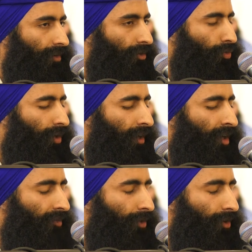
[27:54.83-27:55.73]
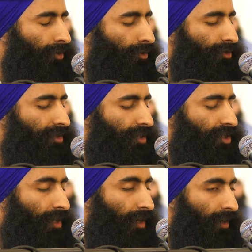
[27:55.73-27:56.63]
the one upon whose
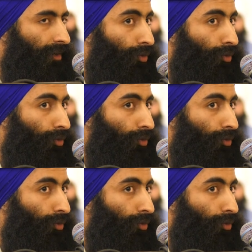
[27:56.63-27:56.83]
nishan,